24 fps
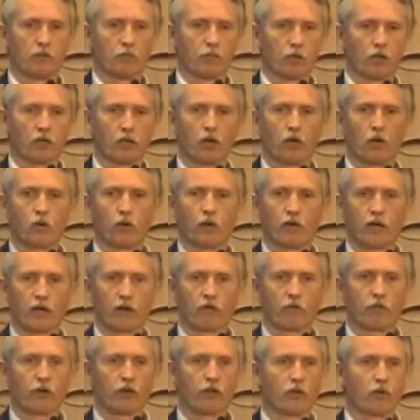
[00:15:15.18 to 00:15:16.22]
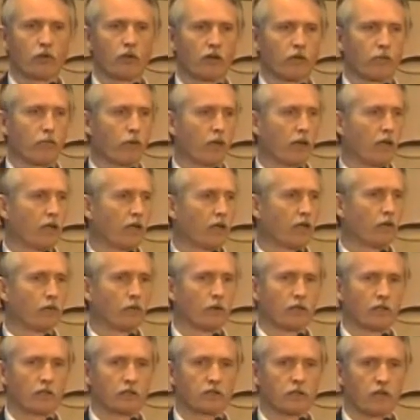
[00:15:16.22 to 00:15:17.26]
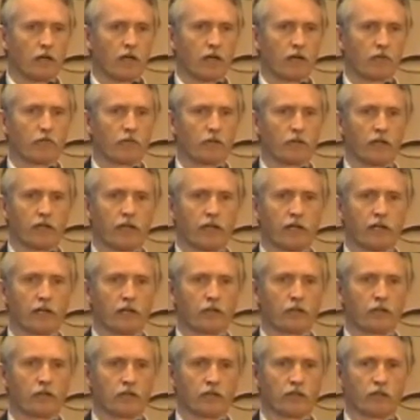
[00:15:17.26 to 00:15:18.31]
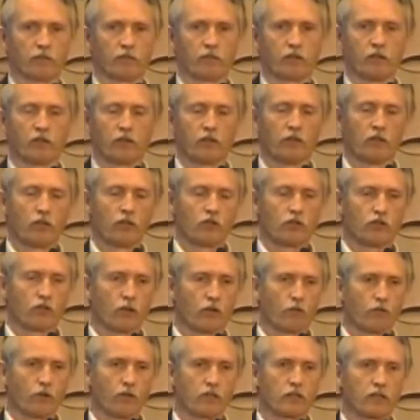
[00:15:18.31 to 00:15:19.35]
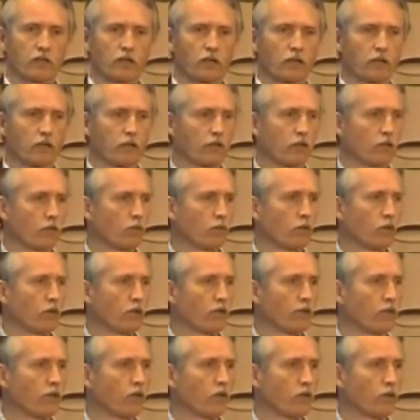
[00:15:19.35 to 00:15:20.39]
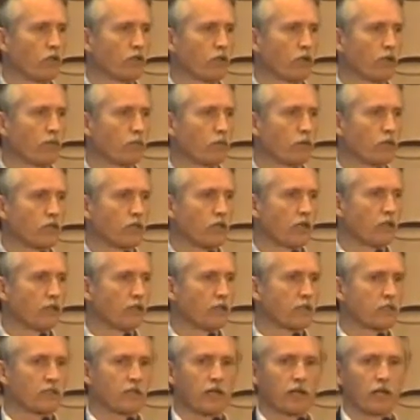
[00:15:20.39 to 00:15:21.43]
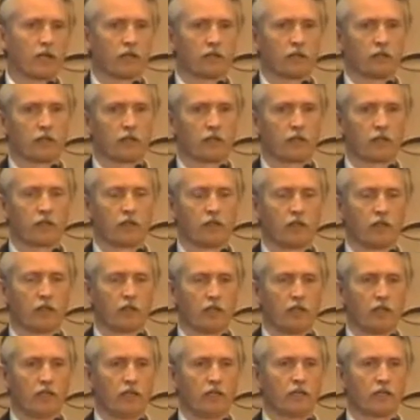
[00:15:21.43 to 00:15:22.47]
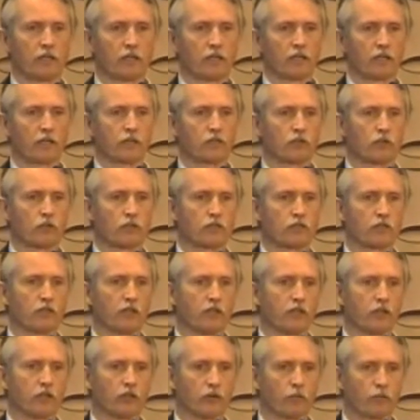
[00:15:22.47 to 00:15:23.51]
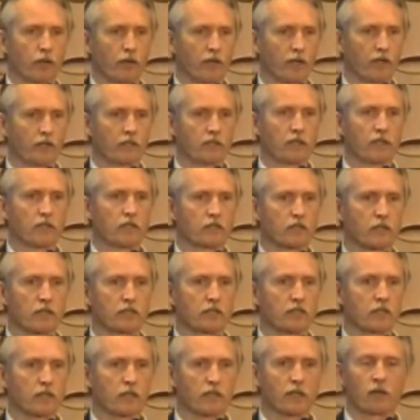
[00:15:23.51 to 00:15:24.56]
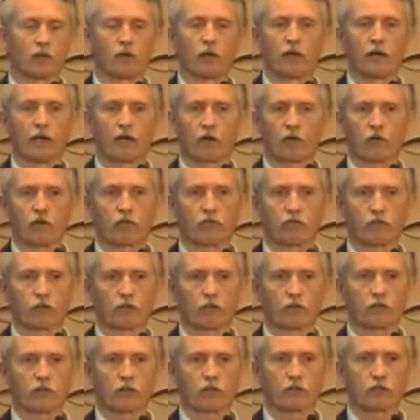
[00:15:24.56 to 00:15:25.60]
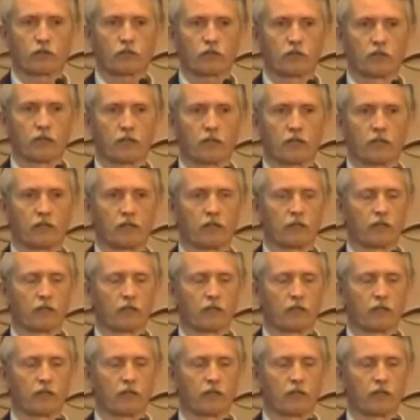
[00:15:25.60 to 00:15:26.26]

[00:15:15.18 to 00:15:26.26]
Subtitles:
below whatever you would have paid in real time for that energy. So if we tell you that we'll give you a 10% discount on heat and electricity and you're paying 10 cents a kilowatt hour for electricity,